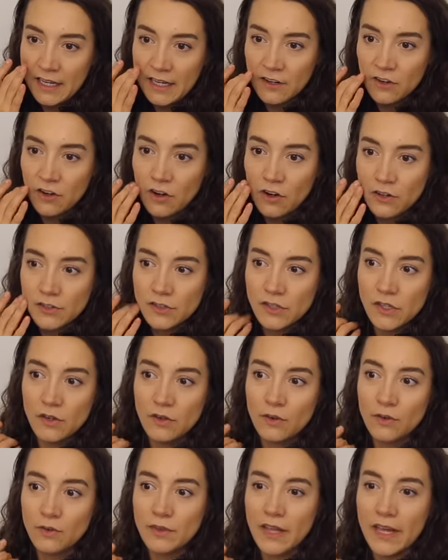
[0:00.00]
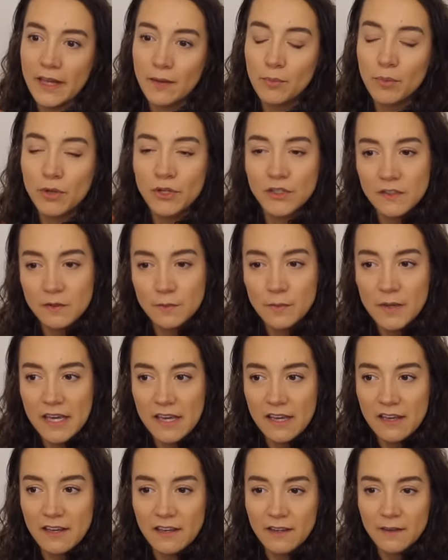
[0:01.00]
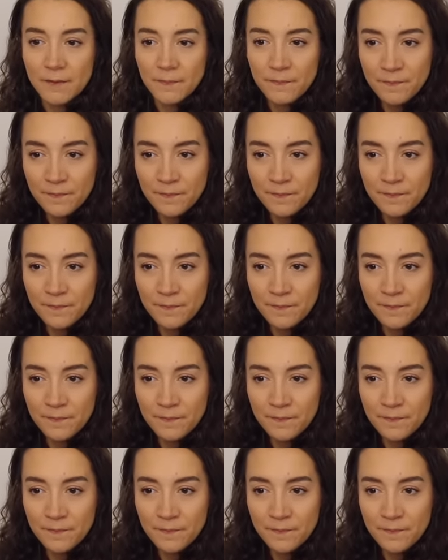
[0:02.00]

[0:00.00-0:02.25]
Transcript: It also, like, puts me